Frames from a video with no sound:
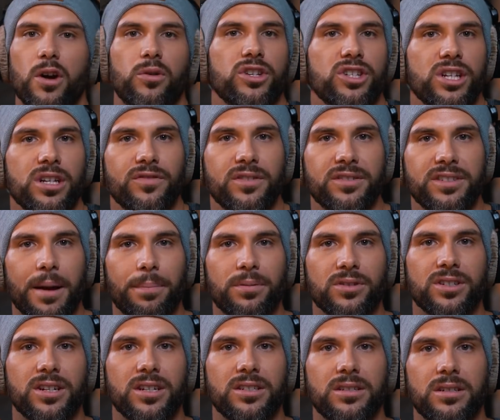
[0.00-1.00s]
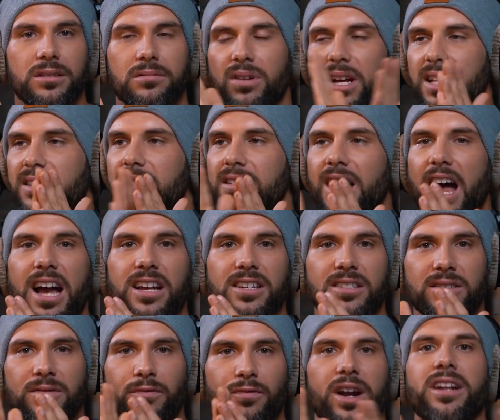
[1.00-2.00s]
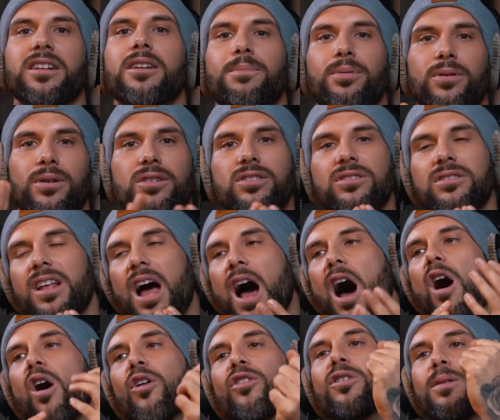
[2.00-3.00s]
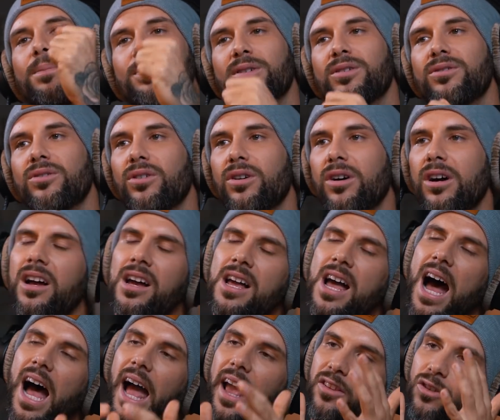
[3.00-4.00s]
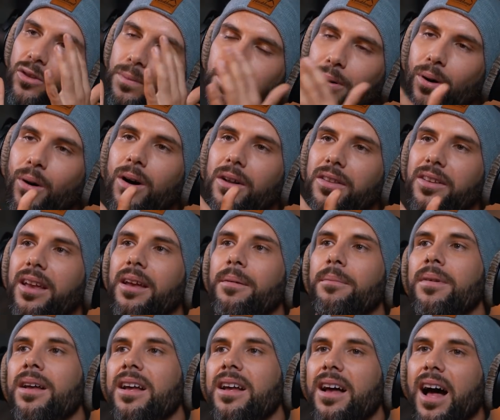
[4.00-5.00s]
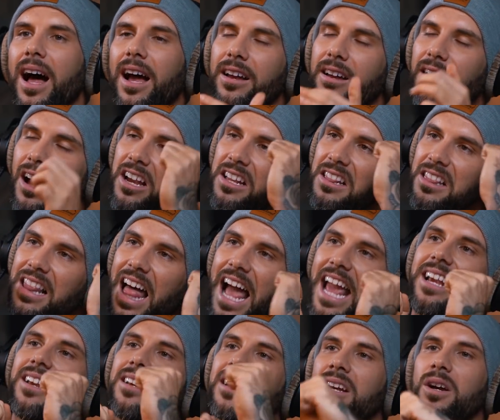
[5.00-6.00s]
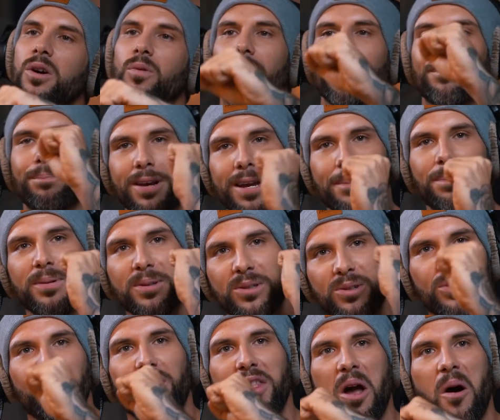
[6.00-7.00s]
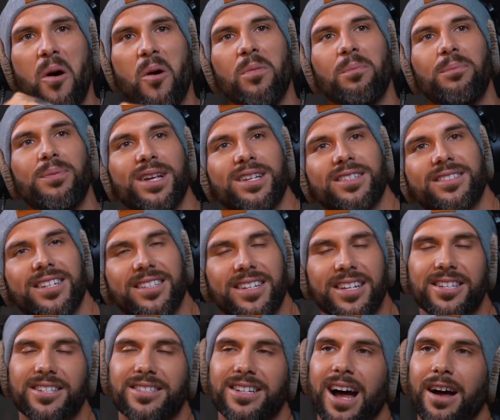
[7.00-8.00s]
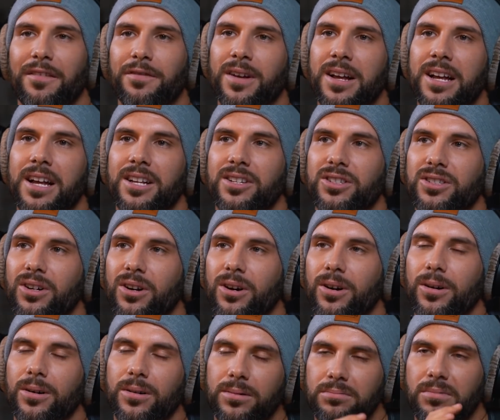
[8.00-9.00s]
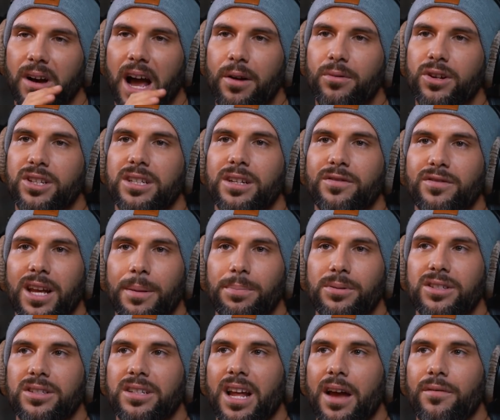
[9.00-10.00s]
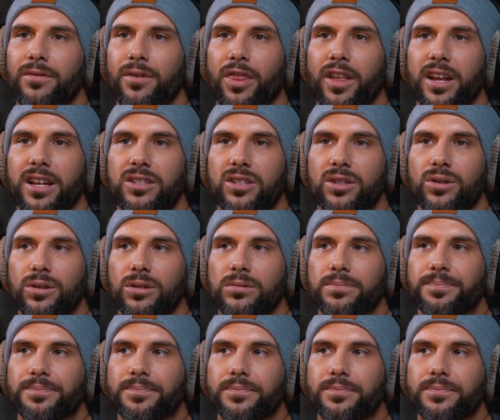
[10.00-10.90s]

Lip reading: I received the deposit. It's a nice, friendly person, entrepreneur. I support him. I like when people do their own business and stuff. So I received deposit, everything is cool.